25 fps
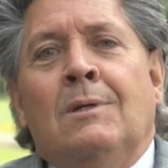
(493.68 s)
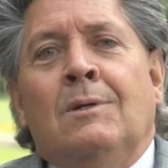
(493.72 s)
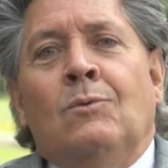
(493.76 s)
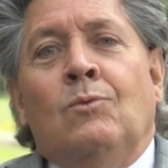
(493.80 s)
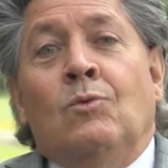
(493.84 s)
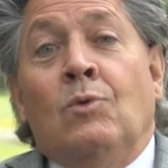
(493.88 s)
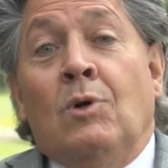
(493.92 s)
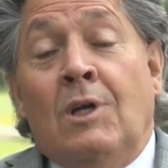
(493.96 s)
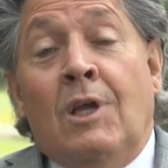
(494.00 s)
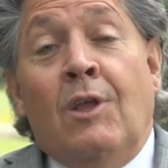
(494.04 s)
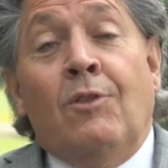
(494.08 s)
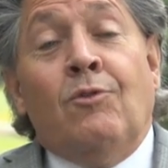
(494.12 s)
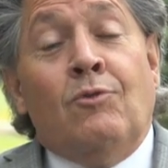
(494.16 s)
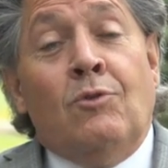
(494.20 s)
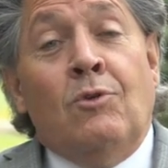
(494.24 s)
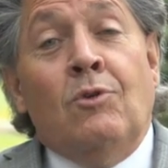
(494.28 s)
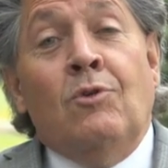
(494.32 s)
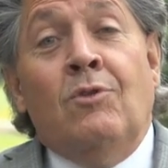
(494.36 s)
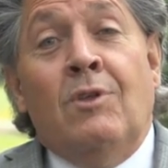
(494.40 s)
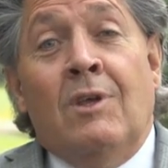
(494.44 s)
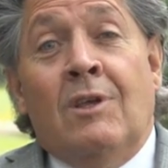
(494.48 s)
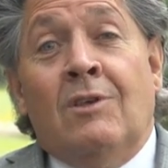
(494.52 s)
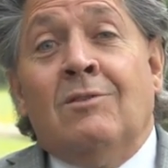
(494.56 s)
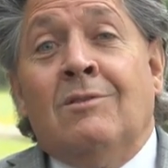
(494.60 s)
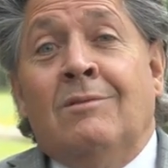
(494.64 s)
we'll get through
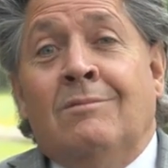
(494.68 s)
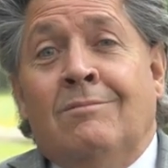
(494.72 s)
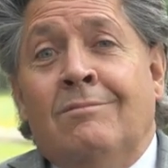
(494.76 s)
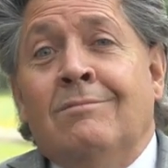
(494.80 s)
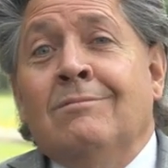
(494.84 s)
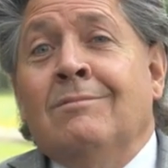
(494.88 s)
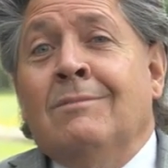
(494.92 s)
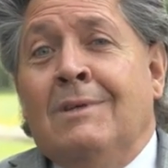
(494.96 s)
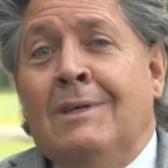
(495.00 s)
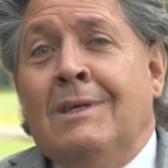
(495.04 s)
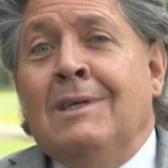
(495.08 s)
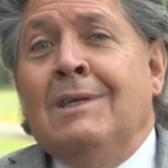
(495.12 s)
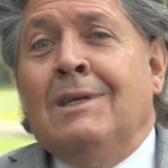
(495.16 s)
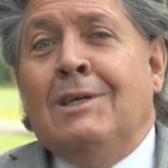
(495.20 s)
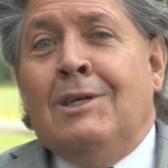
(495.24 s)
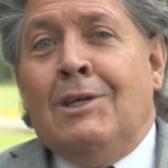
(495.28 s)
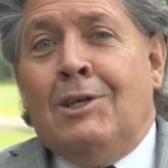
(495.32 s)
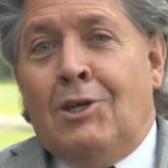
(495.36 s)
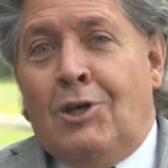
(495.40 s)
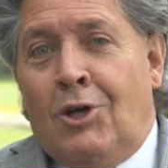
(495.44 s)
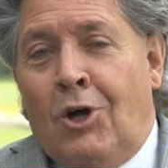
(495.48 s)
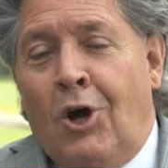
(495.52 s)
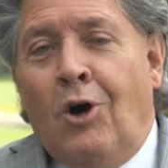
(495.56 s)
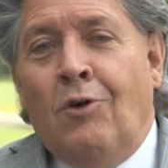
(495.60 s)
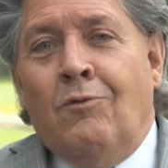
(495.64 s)
this
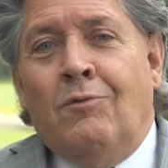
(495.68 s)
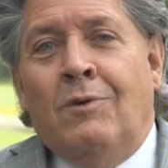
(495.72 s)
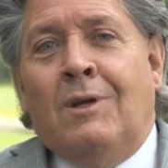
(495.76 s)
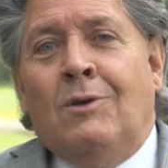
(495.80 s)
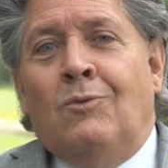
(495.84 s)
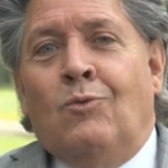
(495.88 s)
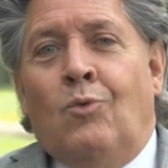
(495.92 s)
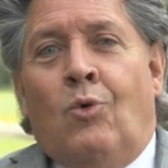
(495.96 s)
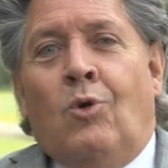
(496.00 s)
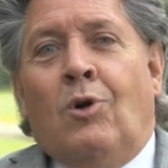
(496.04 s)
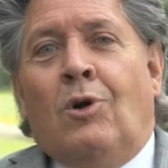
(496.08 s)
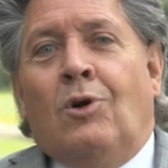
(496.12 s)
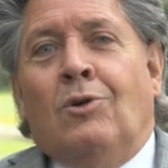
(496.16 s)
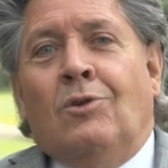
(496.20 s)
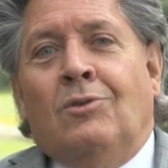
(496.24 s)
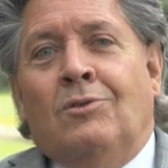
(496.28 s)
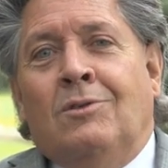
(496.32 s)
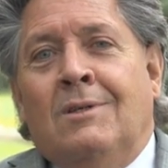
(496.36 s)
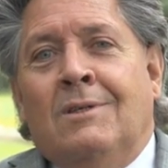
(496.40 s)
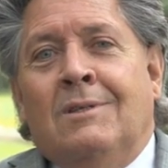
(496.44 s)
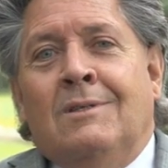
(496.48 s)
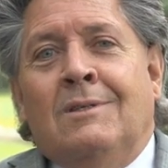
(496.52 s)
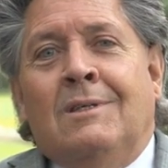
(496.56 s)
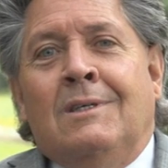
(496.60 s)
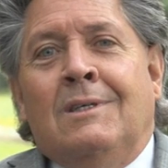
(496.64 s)
COVID world
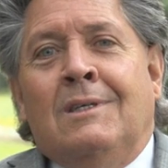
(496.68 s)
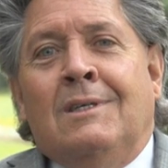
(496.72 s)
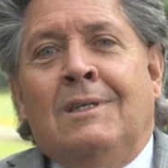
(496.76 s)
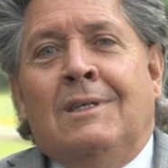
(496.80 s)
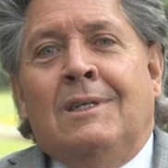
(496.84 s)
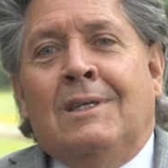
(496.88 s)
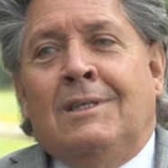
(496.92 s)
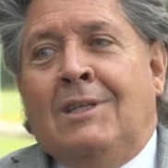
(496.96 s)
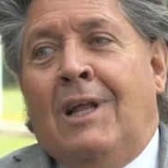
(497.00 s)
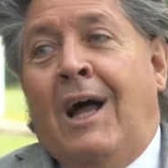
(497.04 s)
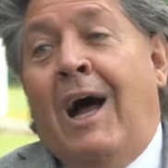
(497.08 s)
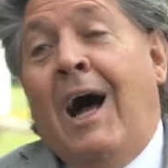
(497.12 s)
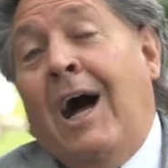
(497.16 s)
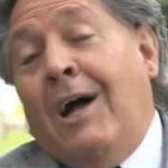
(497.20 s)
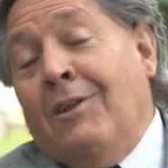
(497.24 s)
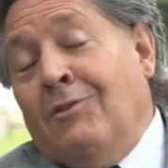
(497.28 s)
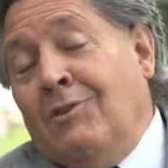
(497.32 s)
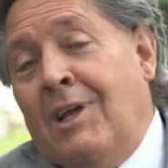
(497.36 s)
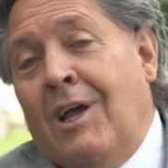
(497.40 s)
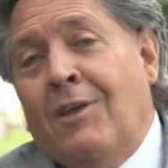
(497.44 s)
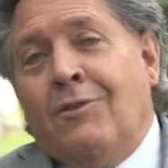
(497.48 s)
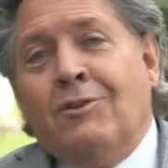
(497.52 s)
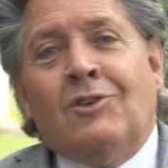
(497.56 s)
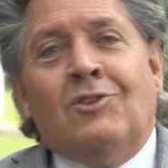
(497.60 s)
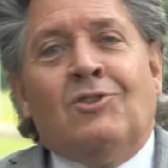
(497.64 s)
on
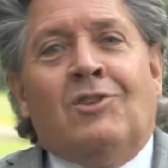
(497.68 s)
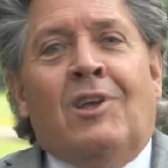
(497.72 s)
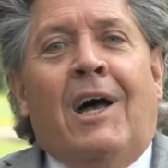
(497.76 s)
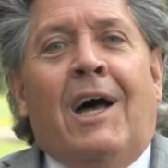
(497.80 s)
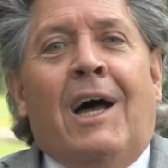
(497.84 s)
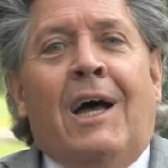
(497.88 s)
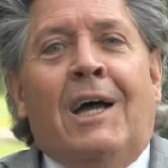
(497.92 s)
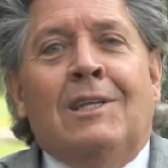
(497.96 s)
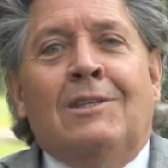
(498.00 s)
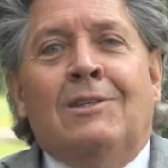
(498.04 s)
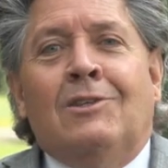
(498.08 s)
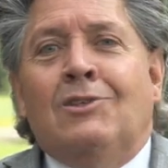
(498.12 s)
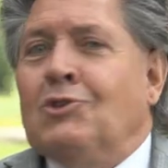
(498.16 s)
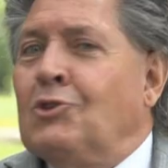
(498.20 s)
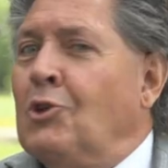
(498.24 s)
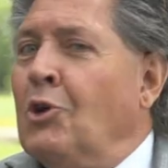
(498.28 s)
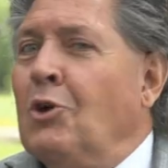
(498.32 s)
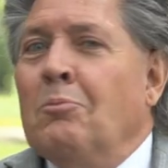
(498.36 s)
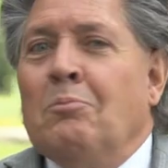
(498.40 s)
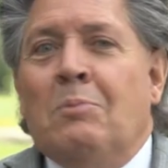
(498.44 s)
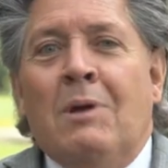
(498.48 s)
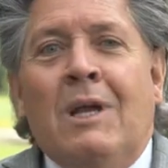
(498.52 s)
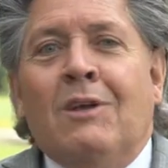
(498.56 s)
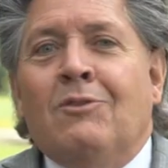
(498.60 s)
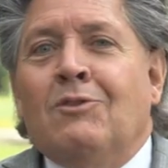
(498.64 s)
the other side, still
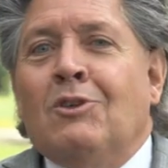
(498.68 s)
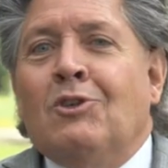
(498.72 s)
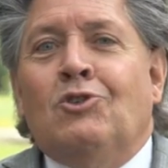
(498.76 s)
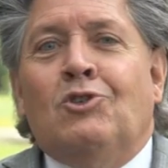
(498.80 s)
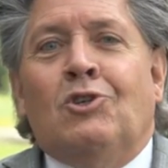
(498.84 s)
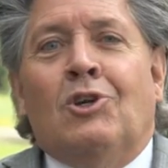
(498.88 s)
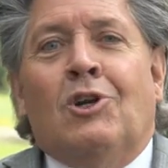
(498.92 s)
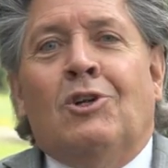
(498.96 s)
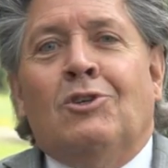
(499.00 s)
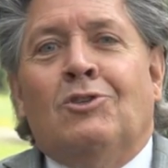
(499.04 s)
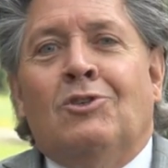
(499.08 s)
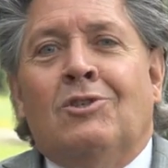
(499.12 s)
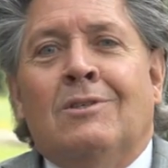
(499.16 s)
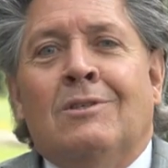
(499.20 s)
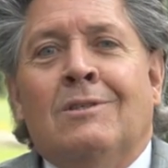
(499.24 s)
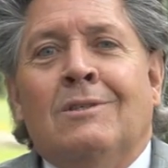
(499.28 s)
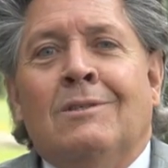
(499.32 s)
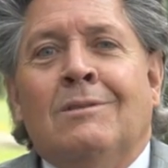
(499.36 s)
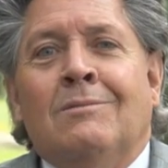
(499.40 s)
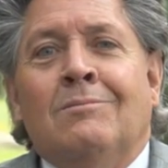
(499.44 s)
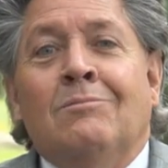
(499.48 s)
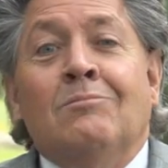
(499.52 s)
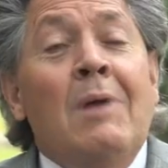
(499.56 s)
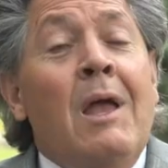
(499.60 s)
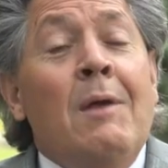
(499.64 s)
being the church,
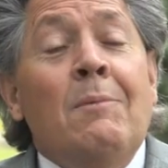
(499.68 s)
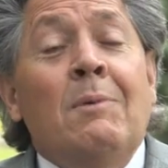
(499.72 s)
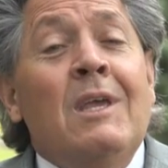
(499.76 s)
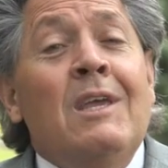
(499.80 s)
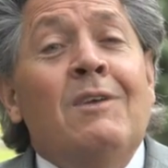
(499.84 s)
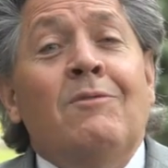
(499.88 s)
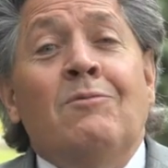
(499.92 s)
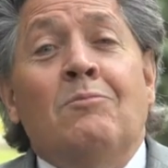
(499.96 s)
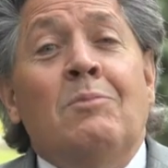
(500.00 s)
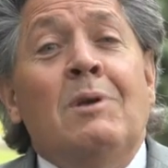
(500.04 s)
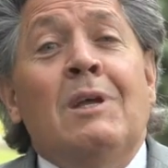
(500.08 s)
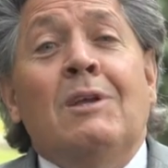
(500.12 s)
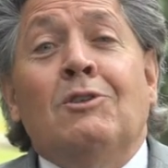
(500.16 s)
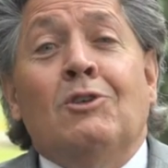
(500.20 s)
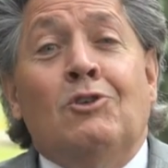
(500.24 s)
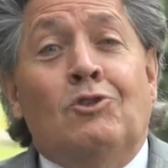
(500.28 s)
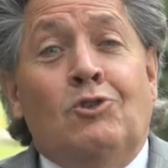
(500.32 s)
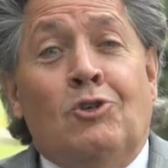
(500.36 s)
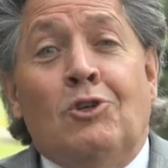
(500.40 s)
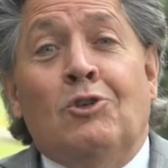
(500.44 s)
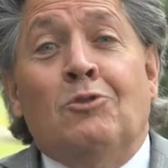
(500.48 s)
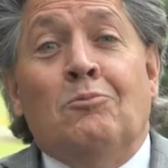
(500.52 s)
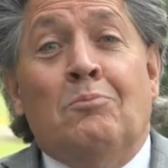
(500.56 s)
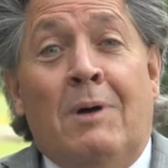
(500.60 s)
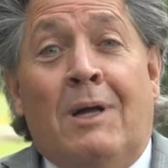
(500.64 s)
maybe even be in the
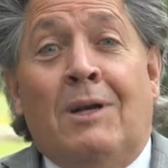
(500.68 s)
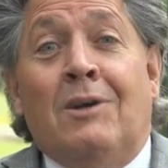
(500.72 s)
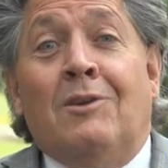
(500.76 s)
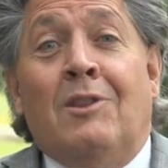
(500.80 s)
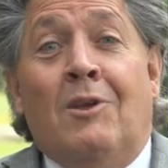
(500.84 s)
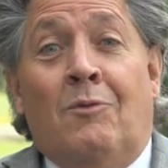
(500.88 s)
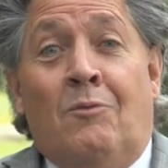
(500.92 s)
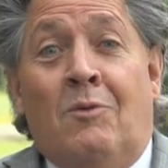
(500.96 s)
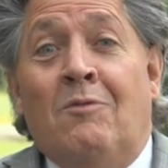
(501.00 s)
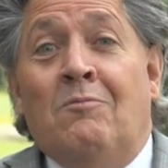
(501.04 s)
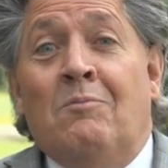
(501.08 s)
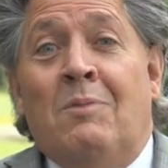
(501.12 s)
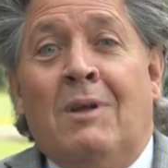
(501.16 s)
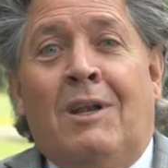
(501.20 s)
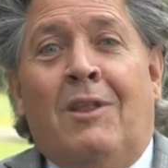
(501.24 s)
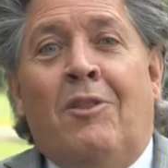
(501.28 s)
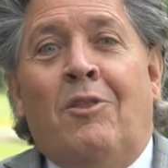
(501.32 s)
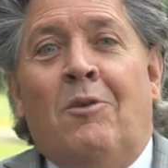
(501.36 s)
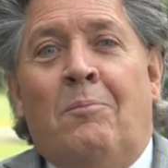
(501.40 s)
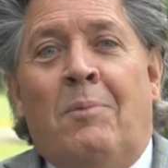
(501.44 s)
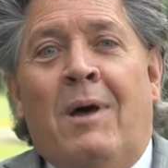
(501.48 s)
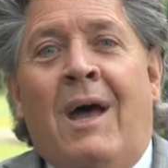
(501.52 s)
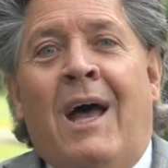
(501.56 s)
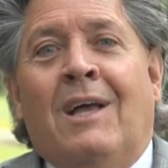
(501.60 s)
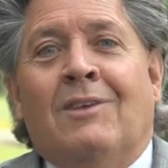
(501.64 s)
church better than we've been in the
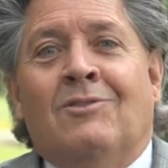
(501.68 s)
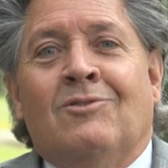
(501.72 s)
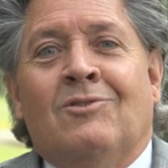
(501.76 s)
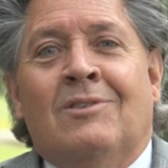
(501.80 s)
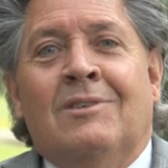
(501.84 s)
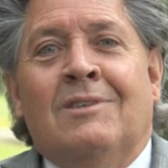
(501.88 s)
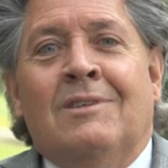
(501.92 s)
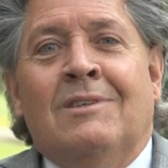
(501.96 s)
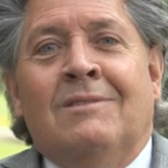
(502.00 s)
past.